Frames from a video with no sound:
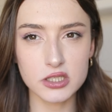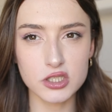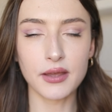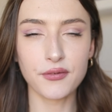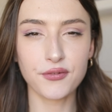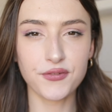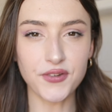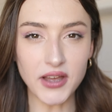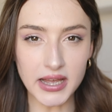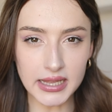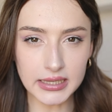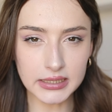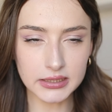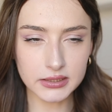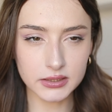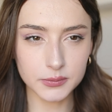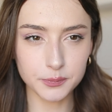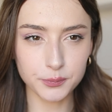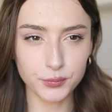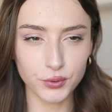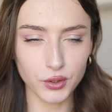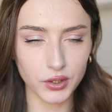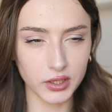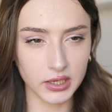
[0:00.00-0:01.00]
I
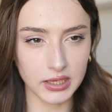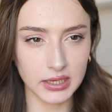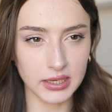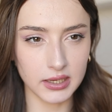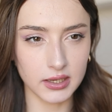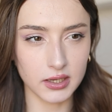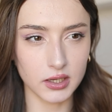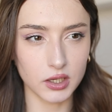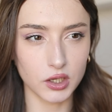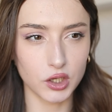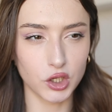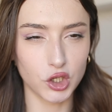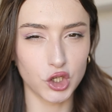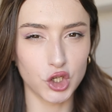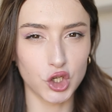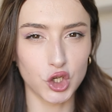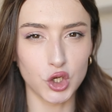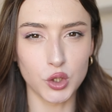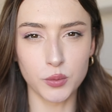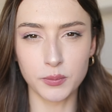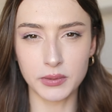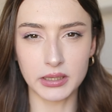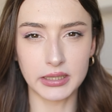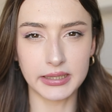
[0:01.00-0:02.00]
felt pretty
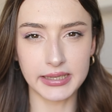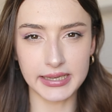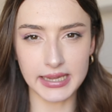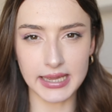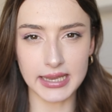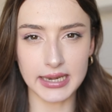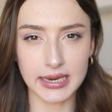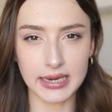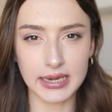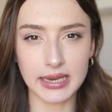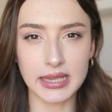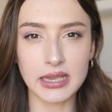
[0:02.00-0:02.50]
humiliated,